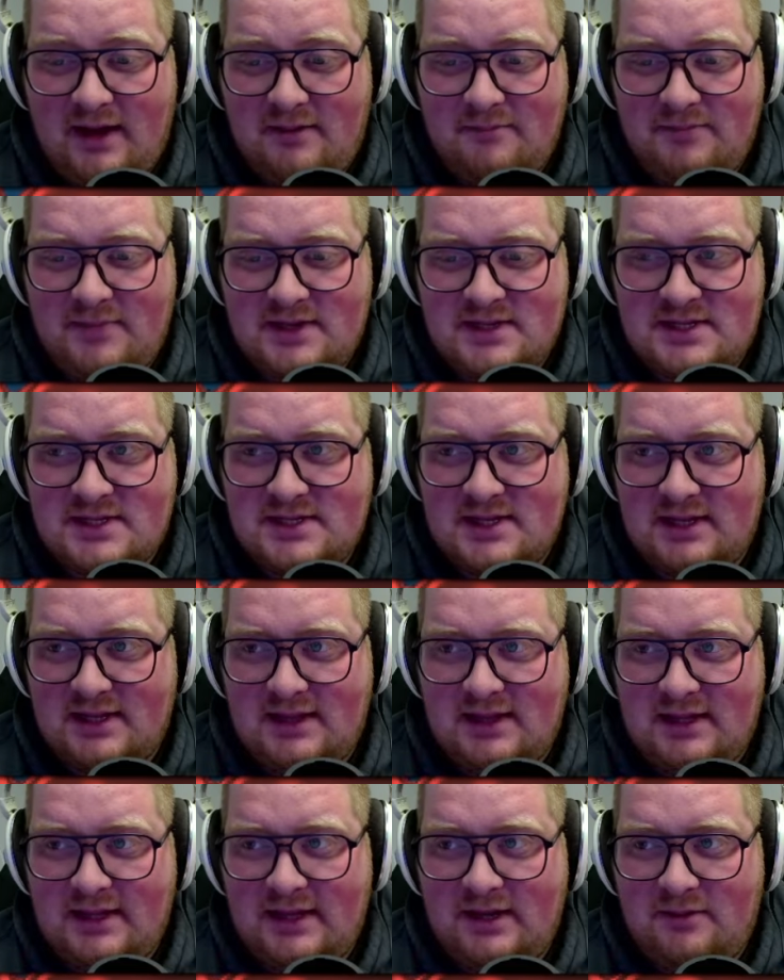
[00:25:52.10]
This is a
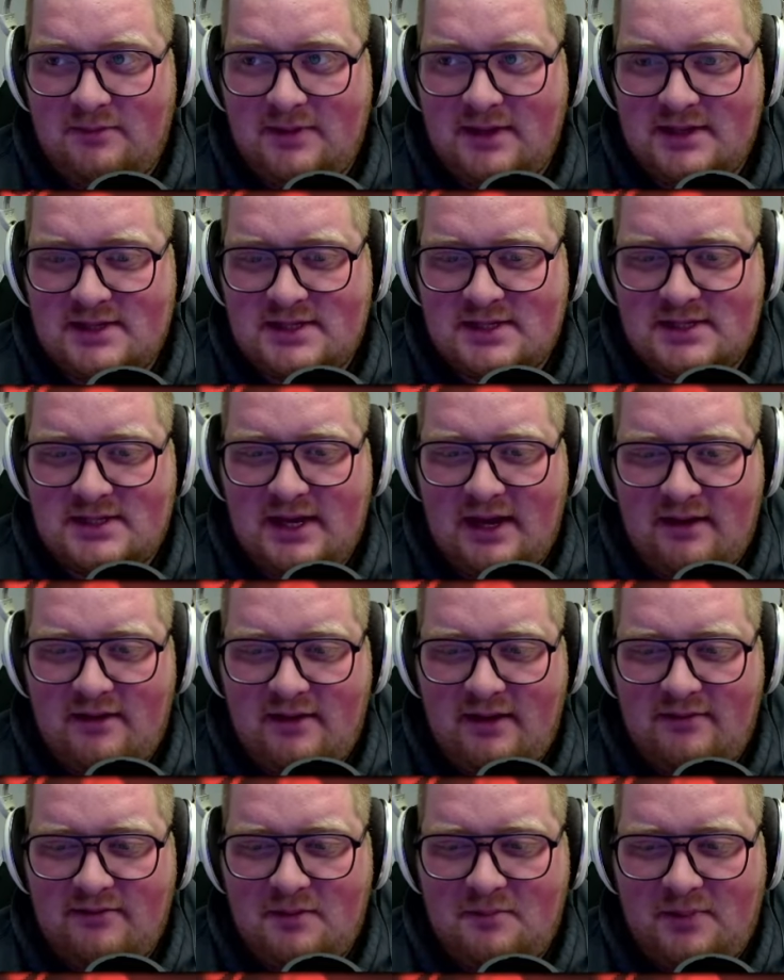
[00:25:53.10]
little bit
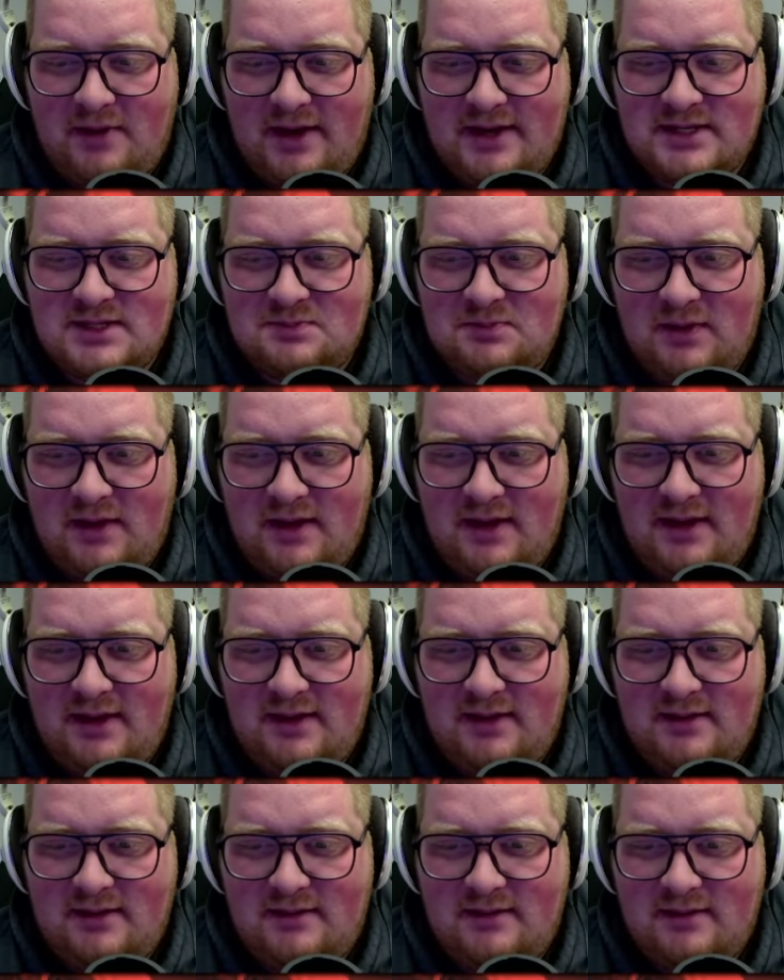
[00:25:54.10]
scary of a boss
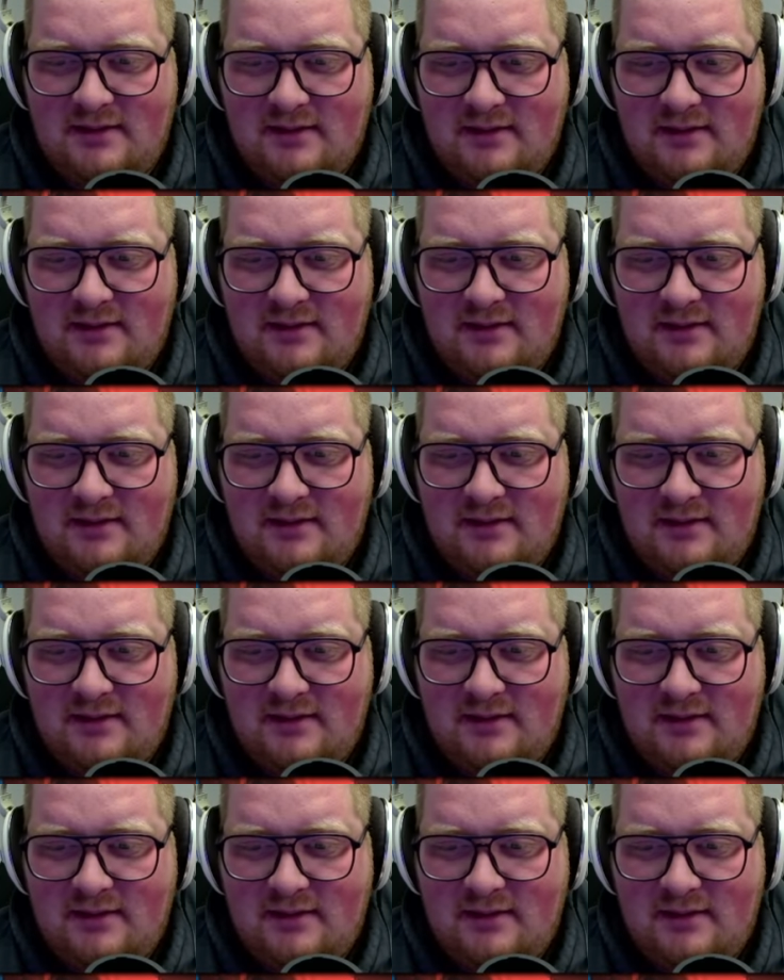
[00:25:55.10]
blind,